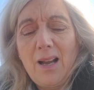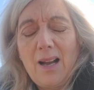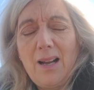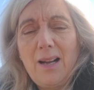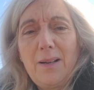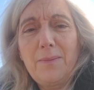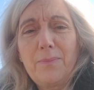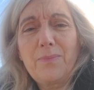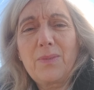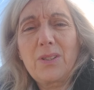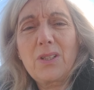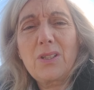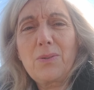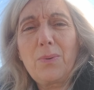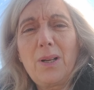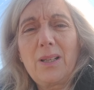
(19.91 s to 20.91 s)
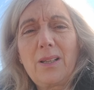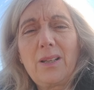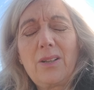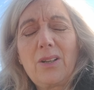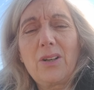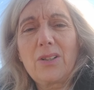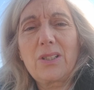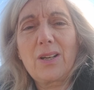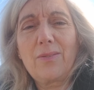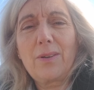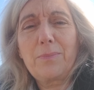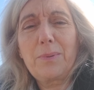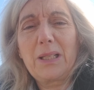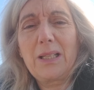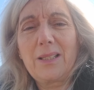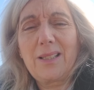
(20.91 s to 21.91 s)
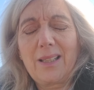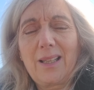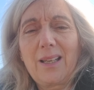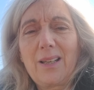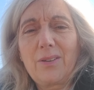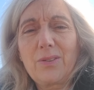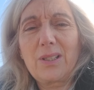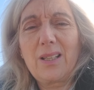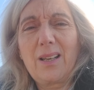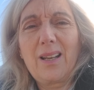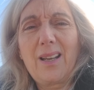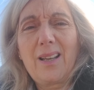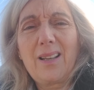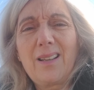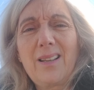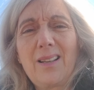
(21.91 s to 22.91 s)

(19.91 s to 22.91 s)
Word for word: Um, just wanted to encourage everybody to get out today.